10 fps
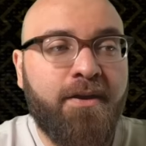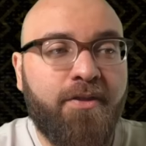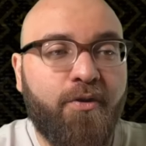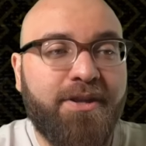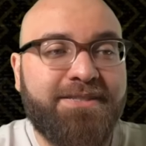
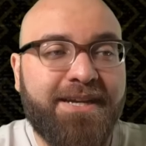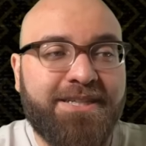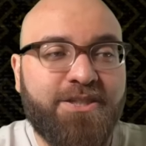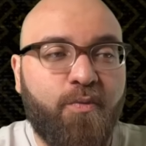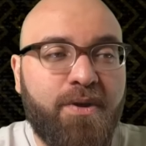
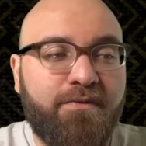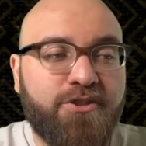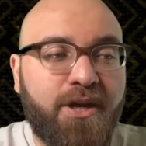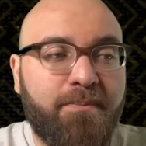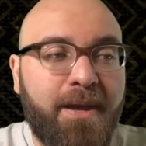36, we have
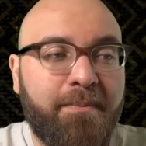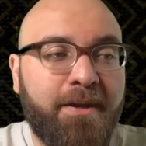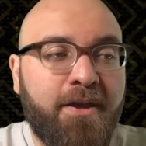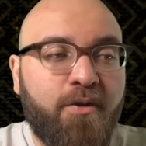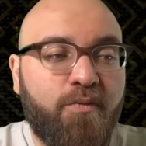Rashad Bateman.
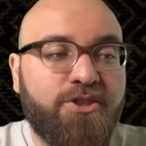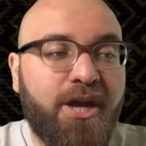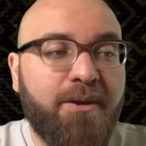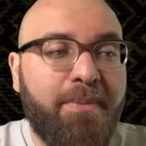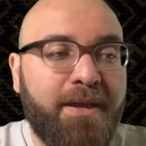
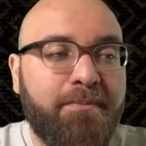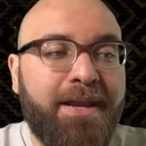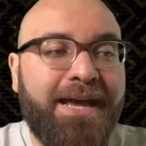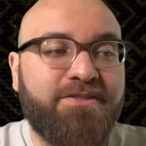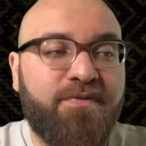Rashad Bateman
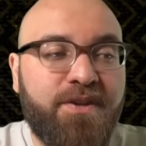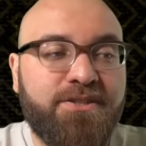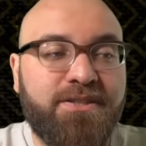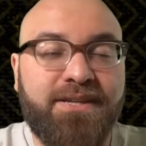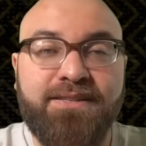has finished
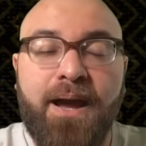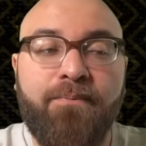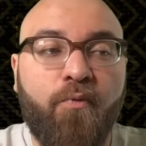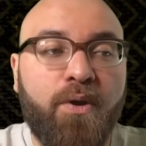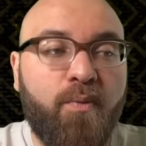as a top
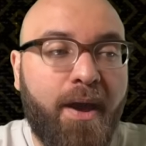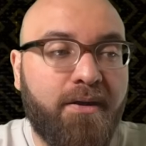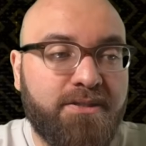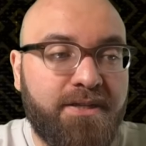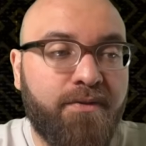40 wide
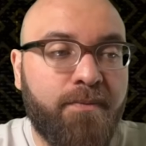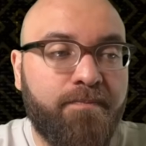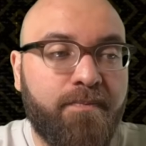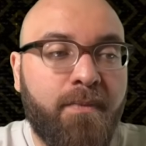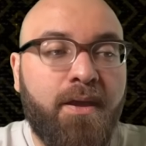receiver
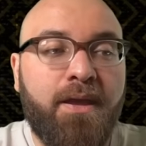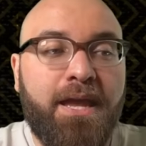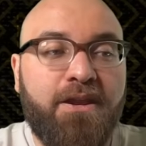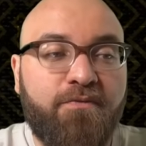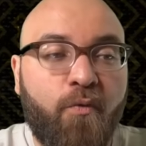
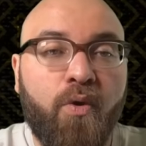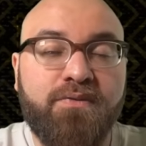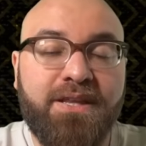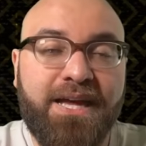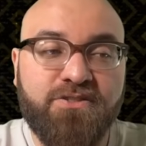in 4 of
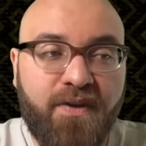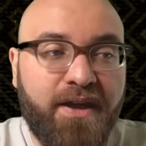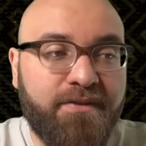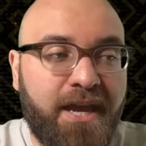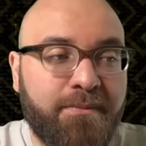the last
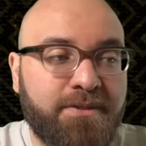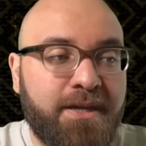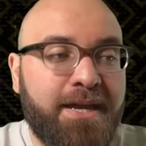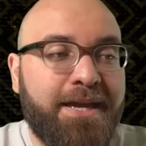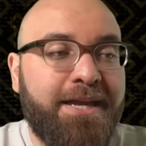5 games.
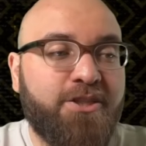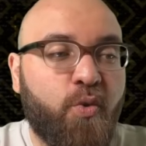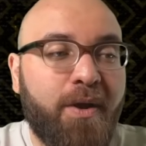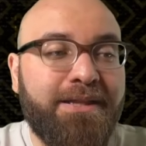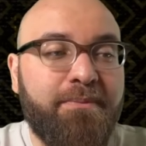He has
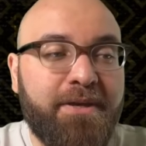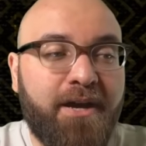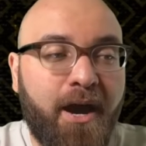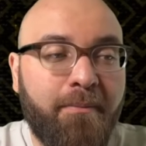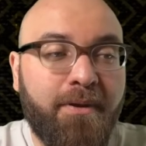quickly
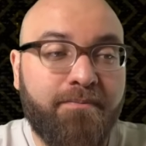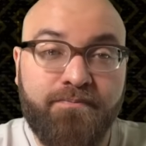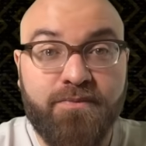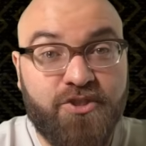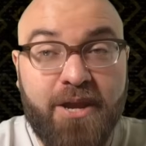become
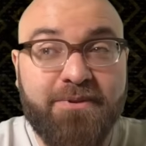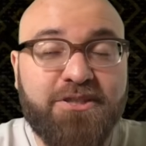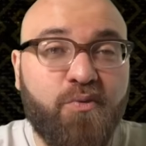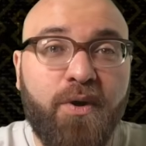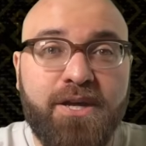
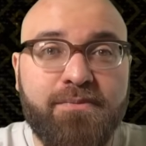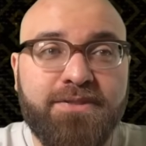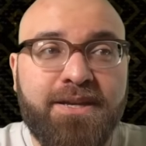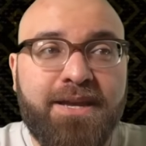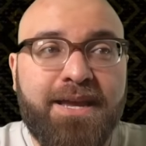Jameson Williams.
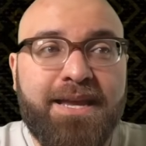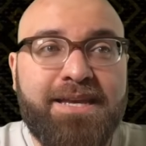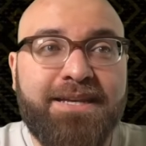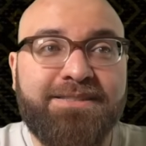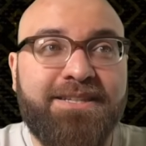
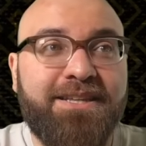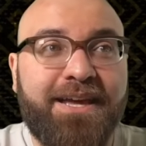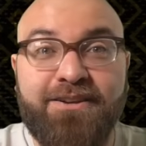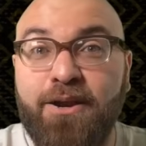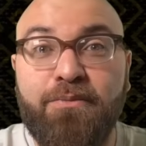He is the
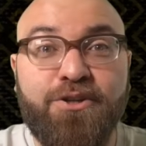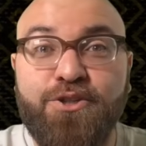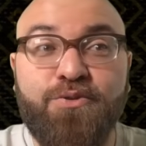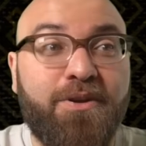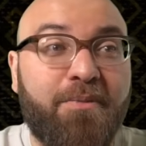number
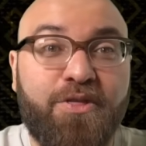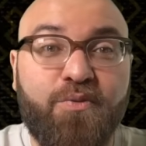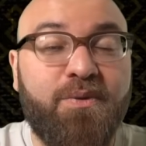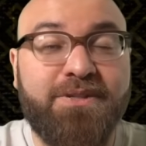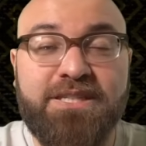2, number
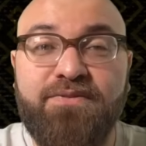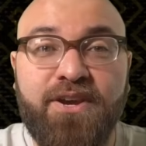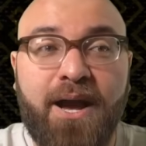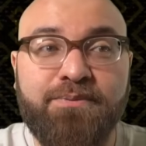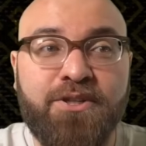3 receiving
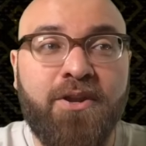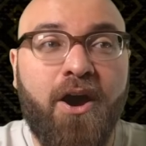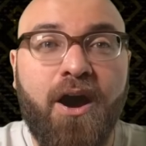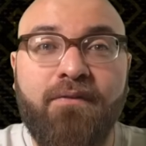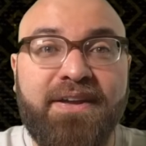option
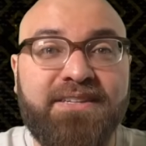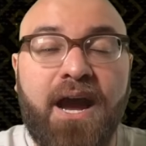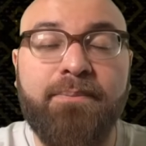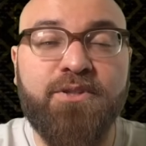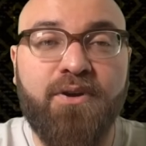of a
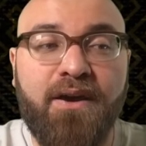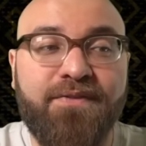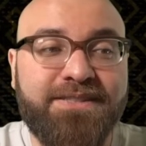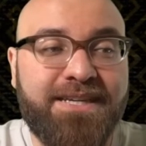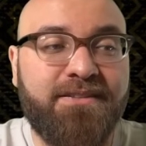top-tier
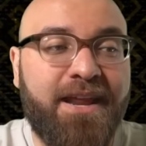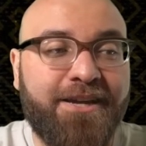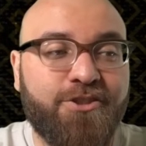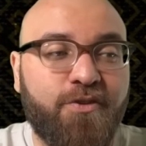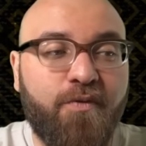offense in the
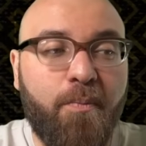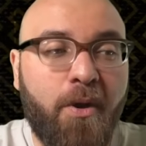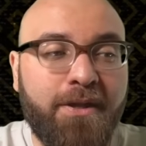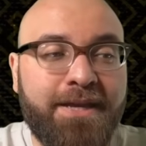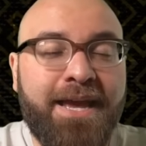National
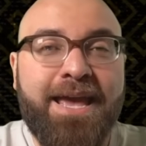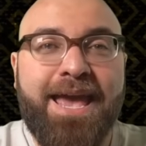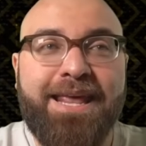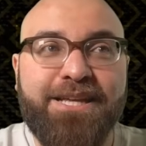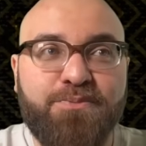Football League
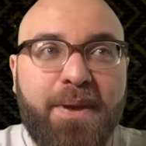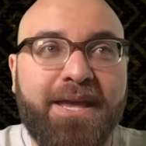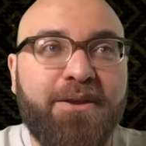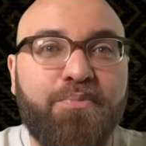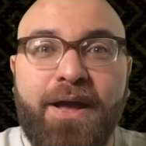and is
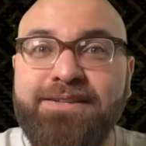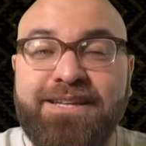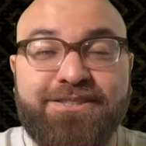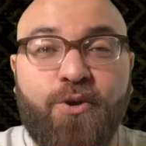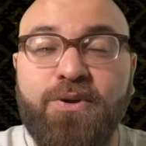making plays
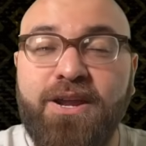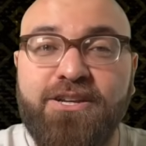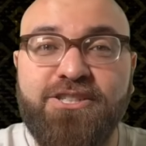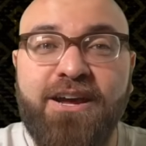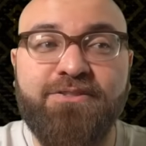that score
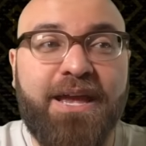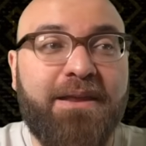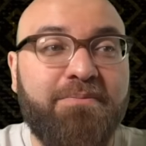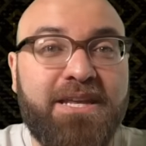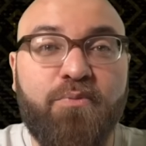touchdowns
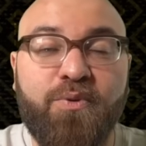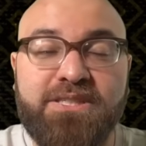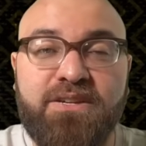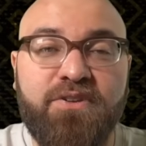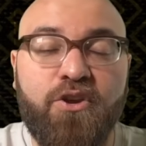and deep
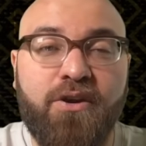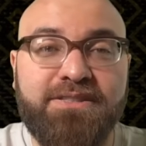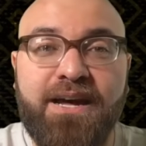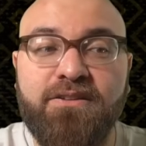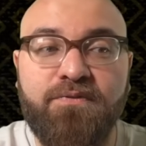receiving yards
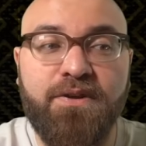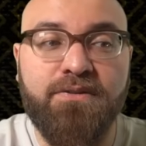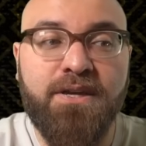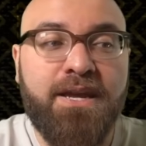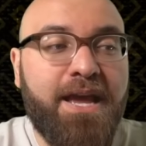down the
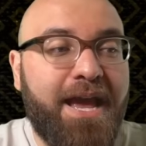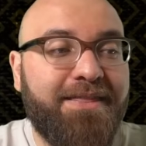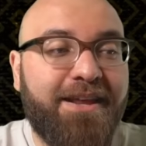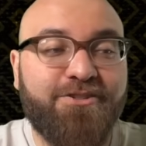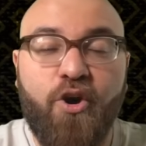field. And
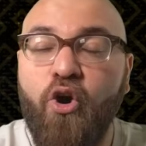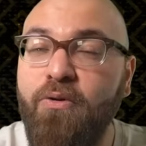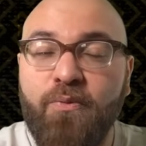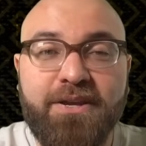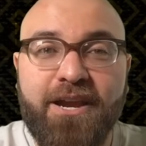that is all
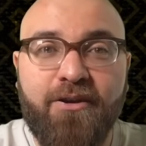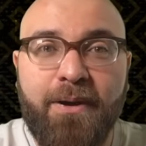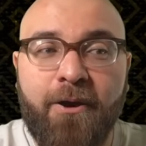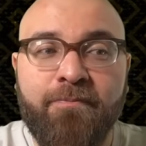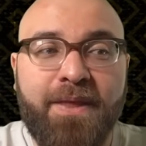that we care
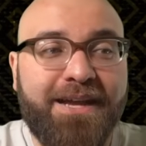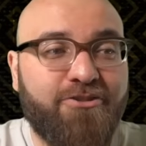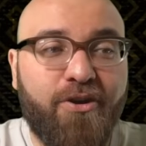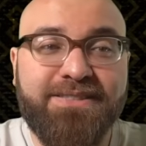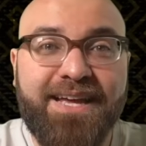about. As
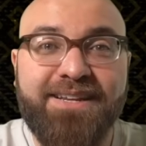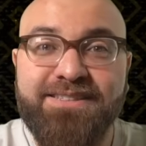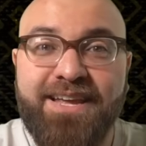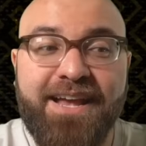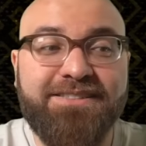long as that is the
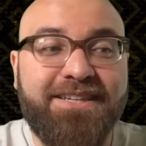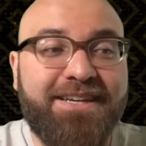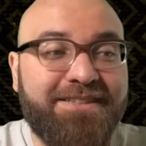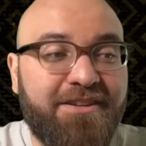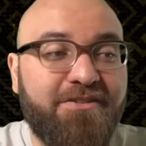case and he
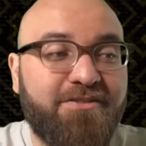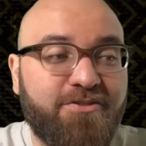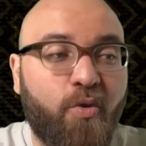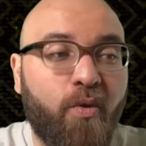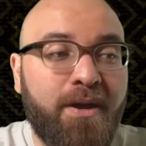continues to
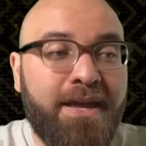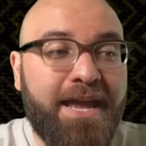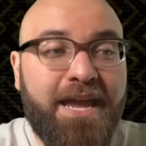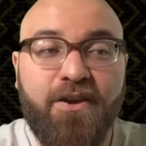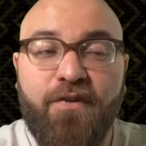score
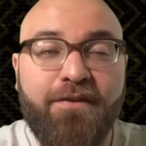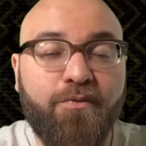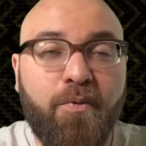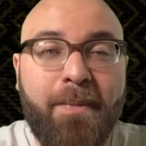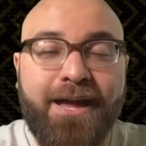in a
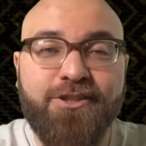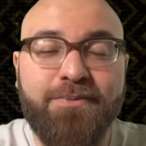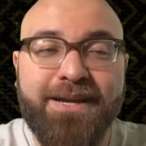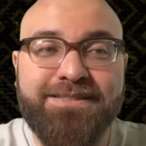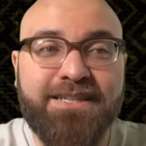favorable matchup
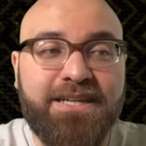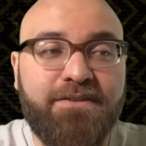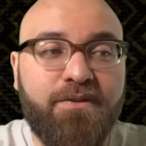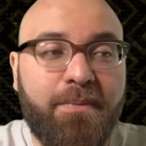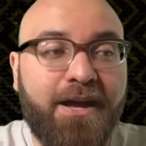against the
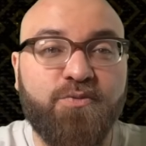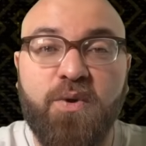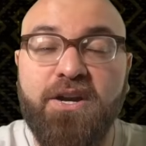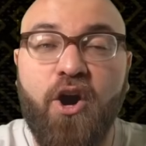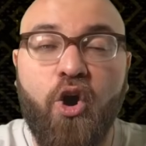Cleveland Browns, we're
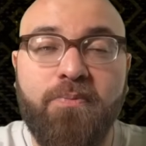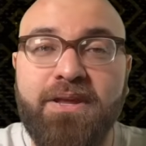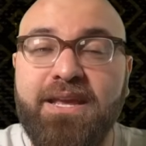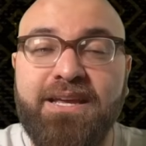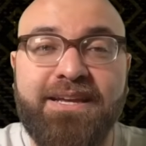going to hope that
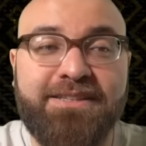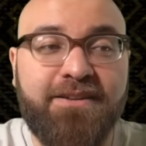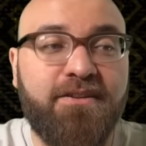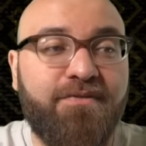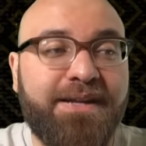he can
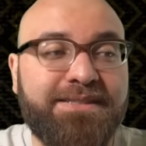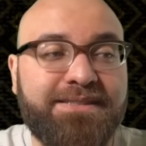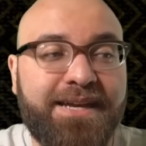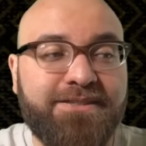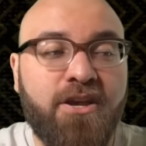continue to find
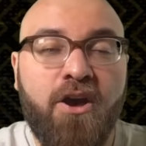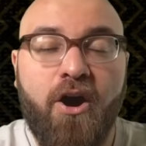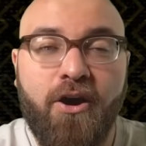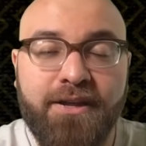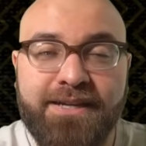success
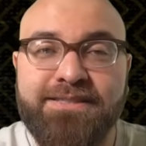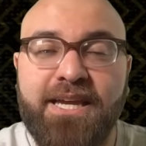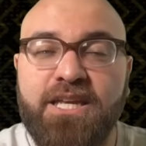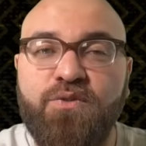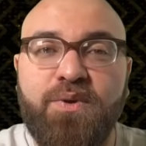on a
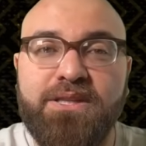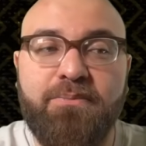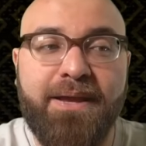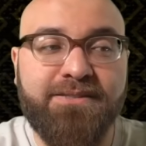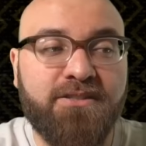consecutive weekly
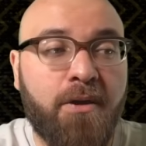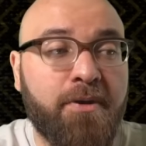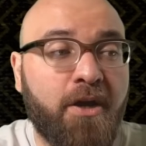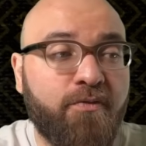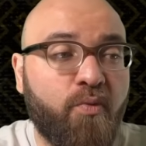basis, coming
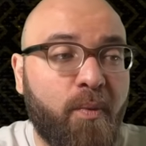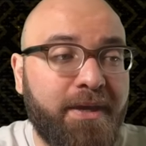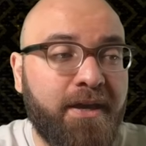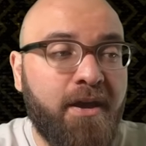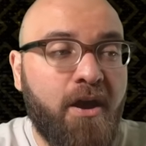off of a
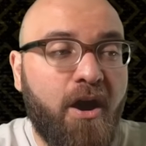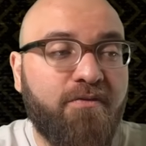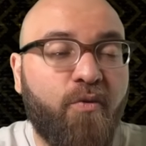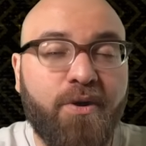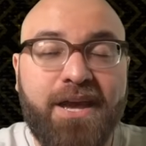week of
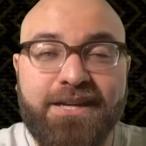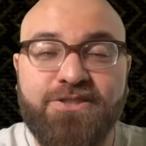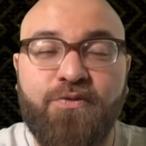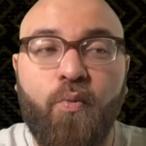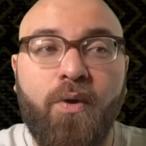4
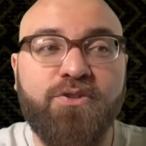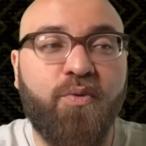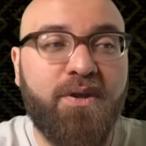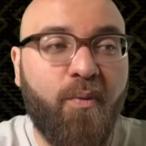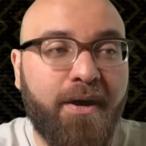catches for
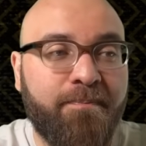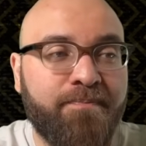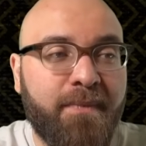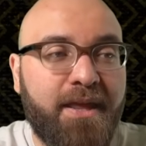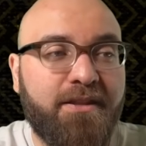121
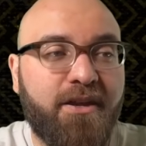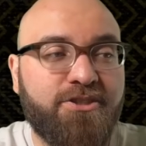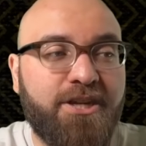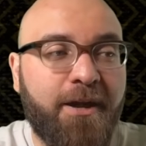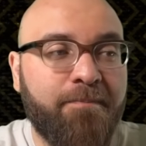and a
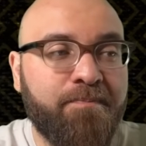touchdown.